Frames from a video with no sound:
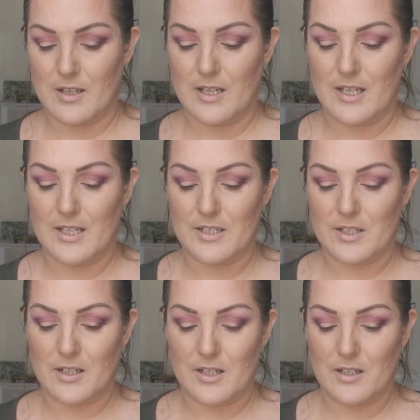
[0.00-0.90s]
And
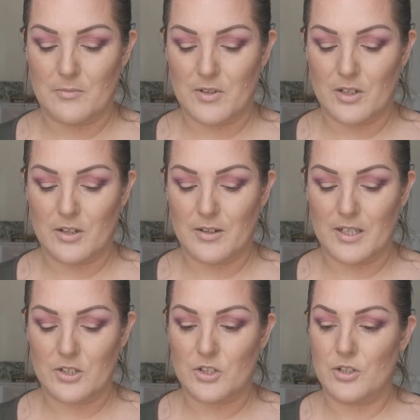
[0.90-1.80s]
I'm
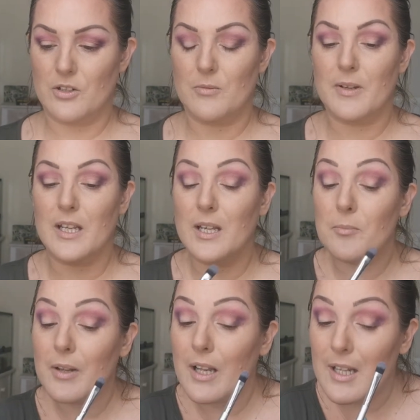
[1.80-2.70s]
going to be
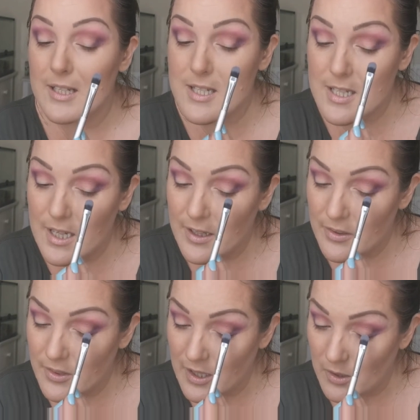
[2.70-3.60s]

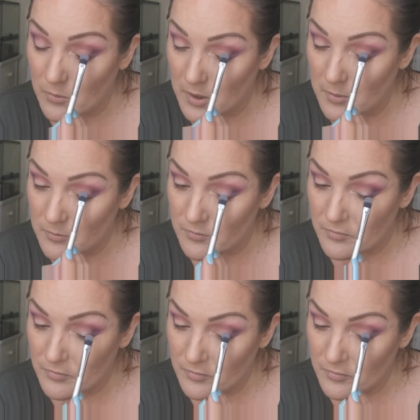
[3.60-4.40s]
placing that one